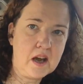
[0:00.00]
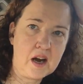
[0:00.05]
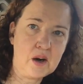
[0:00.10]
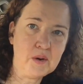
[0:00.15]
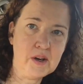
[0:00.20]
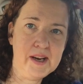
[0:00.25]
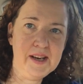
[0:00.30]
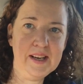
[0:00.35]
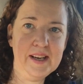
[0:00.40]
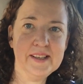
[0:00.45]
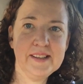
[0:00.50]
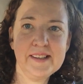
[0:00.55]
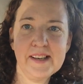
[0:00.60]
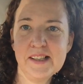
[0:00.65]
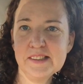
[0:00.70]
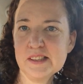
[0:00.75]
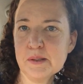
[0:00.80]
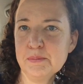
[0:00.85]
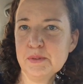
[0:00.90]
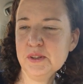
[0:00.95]
All right, I
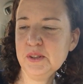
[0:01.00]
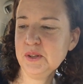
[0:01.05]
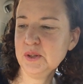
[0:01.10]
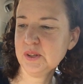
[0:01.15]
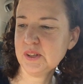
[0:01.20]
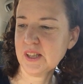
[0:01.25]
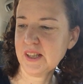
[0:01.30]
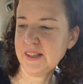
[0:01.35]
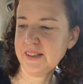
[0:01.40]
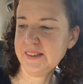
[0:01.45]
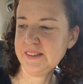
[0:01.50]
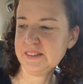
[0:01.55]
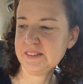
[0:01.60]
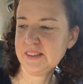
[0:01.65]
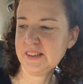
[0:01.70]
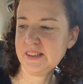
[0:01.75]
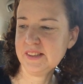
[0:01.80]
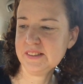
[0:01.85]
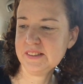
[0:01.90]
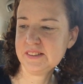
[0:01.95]
got something new,
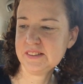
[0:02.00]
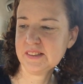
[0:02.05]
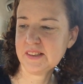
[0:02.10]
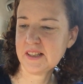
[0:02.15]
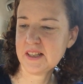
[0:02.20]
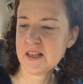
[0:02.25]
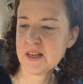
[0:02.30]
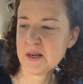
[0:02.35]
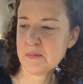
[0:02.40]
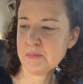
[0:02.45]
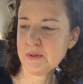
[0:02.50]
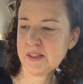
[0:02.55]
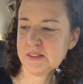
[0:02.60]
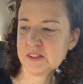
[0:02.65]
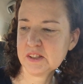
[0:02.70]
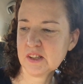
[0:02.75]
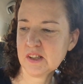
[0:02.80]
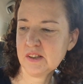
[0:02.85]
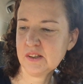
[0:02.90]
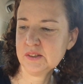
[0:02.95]
guys. It's um,
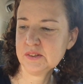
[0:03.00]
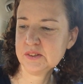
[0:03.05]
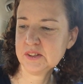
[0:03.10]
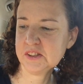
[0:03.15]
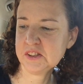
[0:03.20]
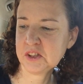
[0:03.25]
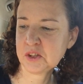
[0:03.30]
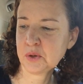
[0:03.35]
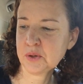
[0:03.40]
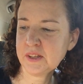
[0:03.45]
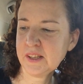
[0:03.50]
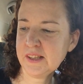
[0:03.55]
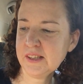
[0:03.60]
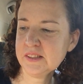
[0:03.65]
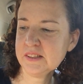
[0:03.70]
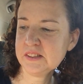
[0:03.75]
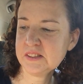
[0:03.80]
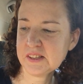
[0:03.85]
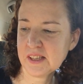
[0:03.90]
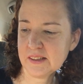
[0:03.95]
it's called a
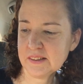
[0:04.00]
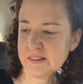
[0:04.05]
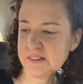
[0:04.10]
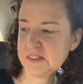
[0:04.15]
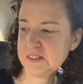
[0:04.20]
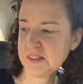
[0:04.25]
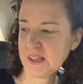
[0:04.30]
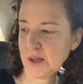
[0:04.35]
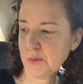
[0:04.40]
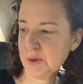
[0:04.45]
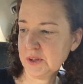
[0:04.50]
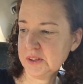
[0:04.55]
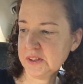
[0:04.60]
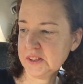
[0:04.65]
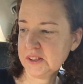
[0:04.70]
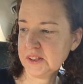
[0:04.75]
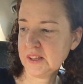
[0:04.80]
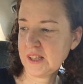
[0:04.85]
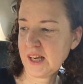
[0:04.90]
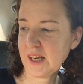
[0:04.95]
turkey salad
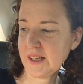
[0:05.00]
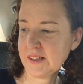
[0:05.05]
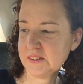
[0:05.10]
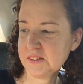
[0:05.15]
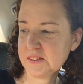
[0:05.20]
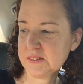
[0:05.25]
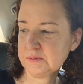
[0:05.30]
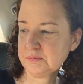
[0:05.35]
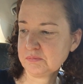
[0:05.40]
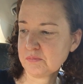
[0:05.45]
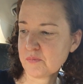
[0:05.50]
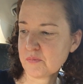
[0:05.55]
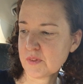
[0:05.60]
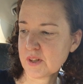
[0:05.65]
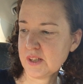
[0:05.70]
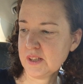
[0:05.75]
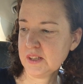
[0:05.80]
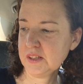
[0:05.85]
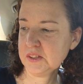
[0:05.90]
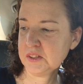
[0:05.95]
sandwich. It has
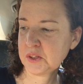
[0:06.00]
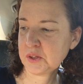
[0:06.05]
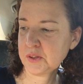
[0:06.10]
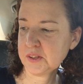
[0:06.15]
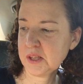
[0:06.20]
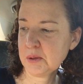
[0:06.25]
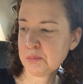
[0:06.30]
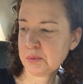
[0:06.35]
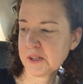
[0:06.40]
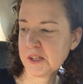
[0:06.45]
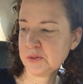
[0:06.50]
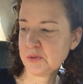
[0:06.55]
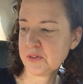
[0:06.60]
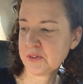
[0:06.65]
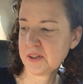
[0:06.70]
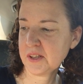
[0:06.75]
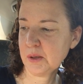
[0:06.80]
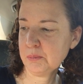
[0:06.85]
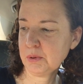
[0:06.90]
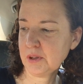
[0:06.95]
turkey breast
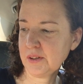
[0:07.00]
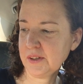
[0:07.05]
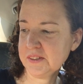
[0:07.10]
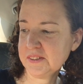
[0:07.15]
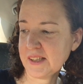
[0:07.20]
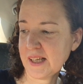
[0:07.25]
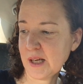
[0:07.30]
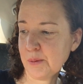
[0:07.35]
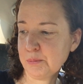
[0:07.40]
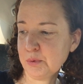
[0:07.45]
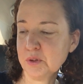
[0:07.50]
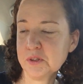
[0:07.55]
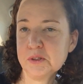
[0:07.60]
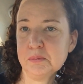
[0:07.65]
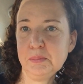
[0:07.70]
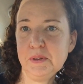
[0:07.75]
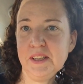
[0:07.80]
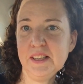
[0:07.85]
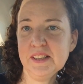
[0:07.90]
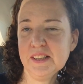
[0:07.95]
with cranberries,
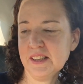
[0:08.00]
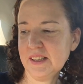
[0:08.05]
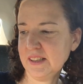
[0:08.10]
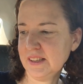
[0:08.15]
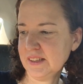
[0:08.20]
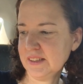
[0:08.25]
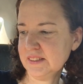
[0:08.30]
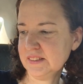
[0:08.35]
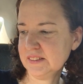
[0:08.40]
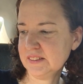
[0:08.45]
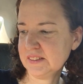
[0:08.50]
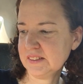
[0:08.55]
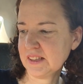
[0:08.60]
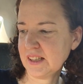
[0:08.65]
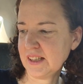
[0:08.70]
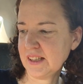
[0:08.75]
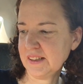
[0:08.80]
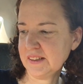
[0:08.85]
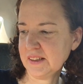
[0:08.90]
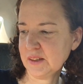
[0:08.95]
apples, pecans
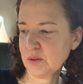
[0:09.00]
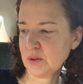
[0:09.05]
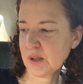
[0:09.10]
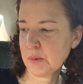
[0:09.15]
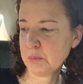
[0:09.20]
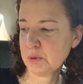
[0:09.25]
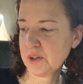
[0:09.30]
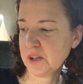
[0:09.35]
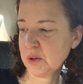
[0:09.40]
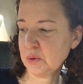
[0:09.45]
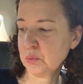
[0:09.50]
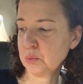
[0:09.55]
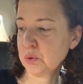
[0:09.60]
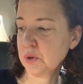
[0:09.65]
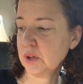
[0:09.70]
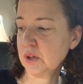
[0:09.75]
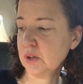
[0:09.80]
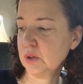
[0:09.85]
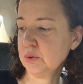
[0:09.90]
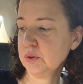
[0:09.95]
on a cranberry
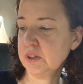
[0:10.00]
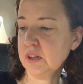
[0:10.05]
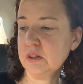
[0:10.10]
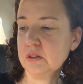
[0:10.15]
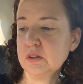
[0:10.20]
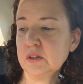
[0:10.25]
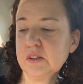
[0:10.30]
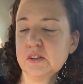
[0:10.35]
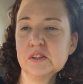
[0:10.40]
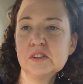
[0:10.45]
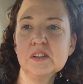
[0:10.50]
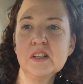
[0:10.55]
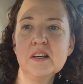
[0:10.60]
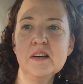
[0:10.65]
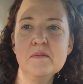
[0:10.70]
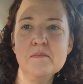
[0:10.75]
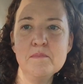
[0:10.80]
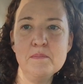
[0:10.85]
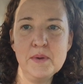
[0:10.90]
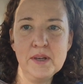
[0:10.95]
roll. It looks
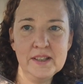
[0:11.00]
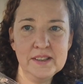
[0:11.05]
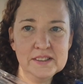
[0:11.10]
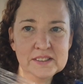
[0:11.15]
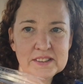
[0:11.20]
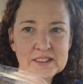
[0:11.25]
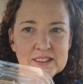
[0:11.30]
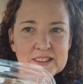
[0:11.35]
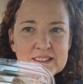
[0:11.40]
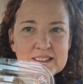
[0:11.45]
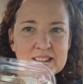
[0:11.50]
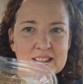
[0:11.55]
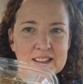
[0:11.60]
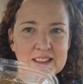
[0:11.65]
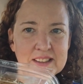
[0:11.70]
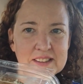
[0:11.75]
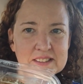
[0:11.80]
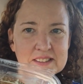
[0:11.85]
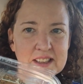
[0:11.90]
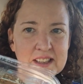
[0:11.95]
amazing,
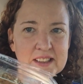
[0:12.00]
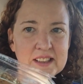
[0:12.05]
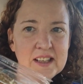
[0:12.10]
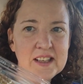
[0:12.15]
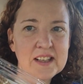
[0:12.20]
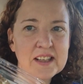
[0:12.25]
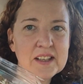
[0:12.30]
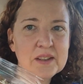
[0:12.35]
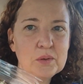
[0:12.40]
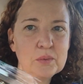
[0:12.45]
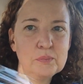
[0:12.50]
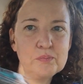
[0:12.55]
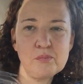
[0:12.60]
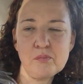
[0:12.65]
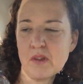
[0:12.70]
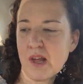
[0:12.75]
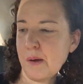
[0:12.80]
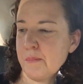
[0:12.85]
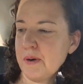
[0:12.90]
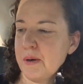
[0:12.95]
guys. I can't.
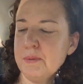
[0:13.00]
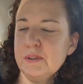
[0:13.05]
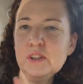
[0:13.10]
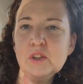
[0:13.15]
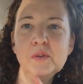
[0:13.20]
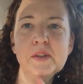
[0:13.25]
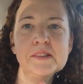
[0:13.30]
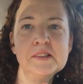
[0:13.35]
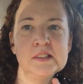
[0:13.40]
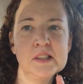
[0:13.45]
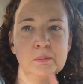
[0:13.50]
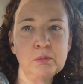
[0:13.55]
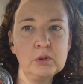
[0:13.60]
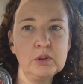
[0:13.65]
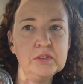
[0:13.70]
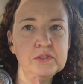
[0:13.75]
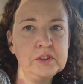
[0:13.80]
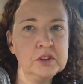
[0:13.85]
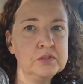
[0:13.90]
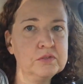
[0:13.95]
I'm gonna be doing a
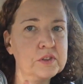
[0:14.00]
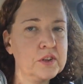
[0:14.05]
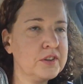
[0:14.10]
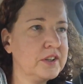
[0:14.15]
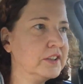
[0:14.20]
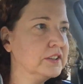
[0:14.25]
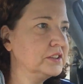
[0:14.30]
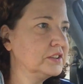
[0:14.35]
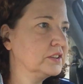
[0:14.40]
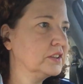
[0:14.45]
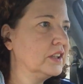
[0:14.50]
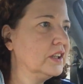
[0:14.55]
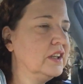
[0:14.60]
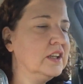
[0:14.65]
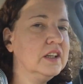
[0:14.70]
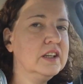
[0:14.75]
separate review for this,